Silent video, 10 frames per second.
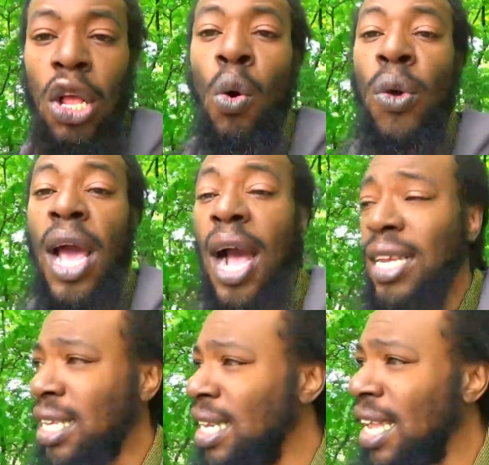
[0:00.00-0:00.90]
We're
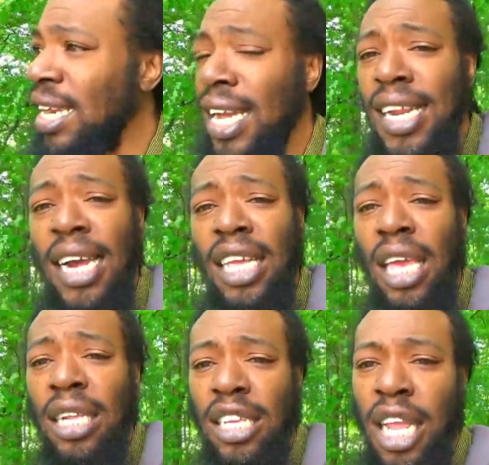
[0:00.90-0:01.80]
asking Canadian
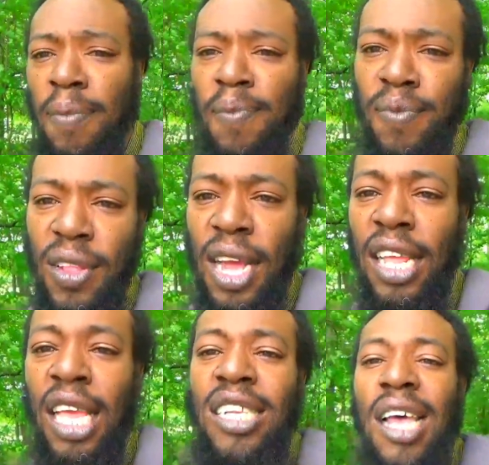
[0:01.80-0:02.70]
kids them and
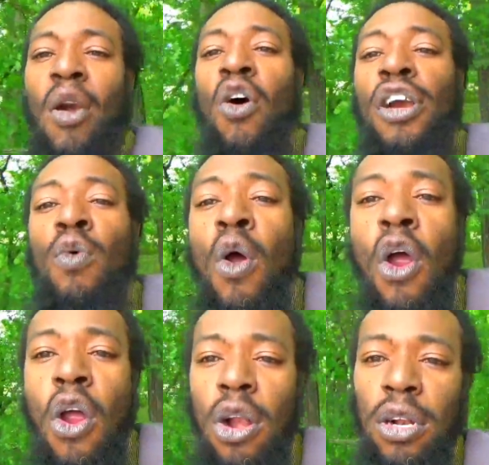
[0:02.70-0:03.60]
kids around the
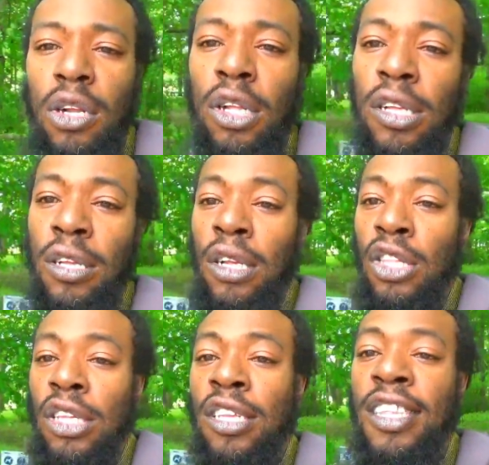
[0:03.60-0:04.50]
world,
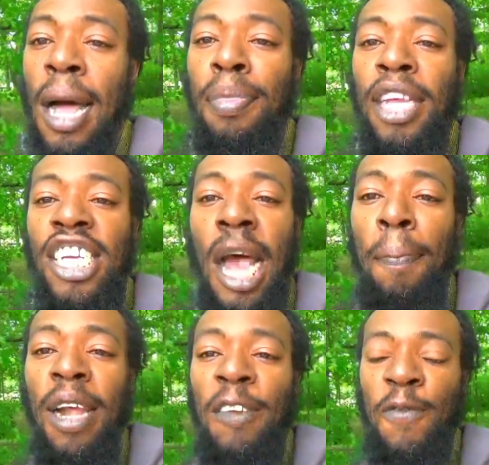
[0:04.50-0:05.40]
stop the
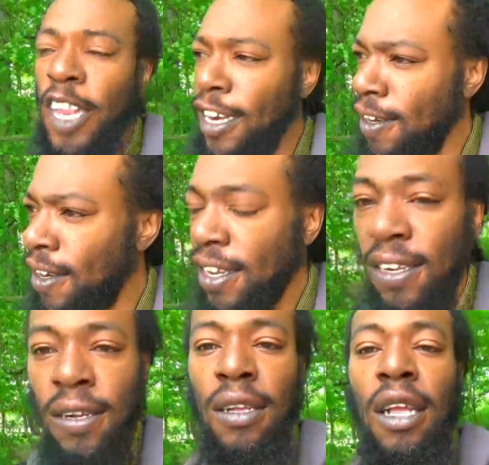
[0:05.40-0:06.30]
shoplifting.
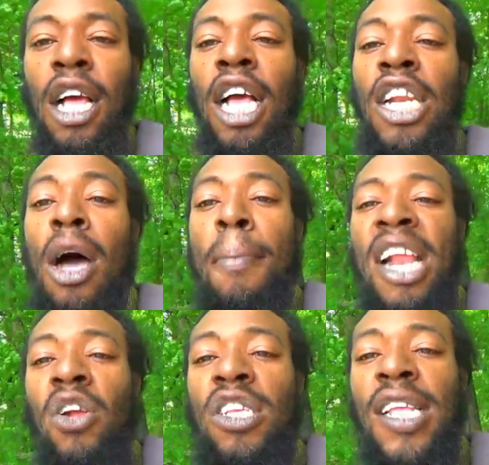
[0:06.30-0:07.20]
It don't make
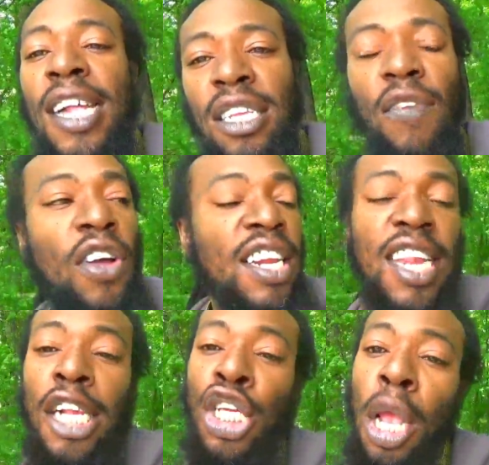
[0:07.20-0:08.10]
no sense. If you need
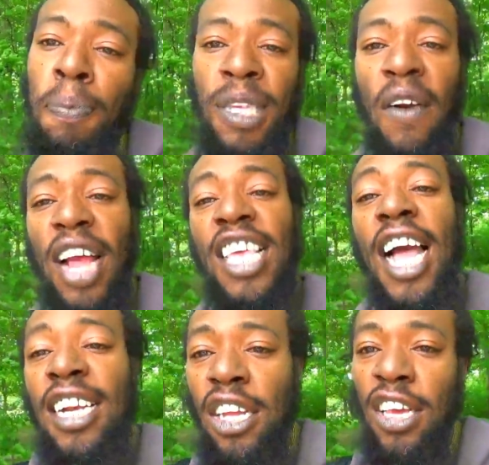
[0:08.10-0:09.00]
a chips or a
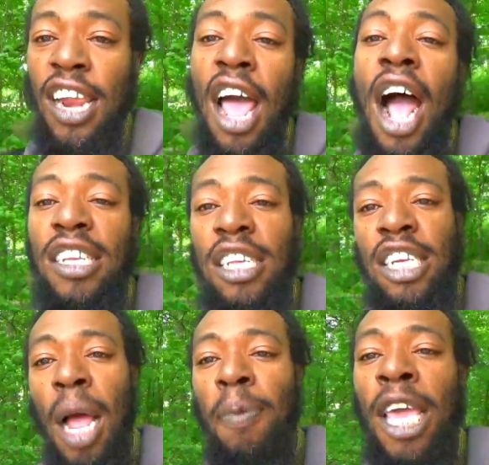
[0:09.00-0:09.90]
candy, you can ask the
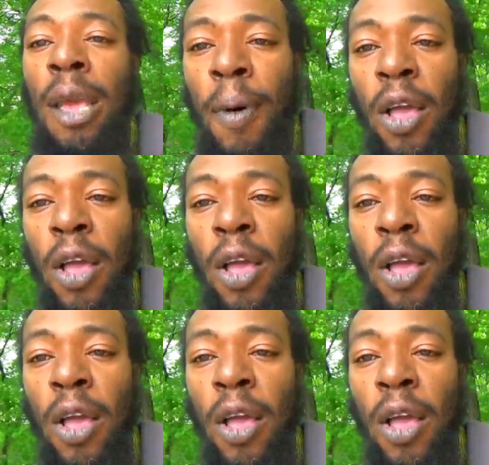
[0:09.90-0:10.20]
shopkeeper, he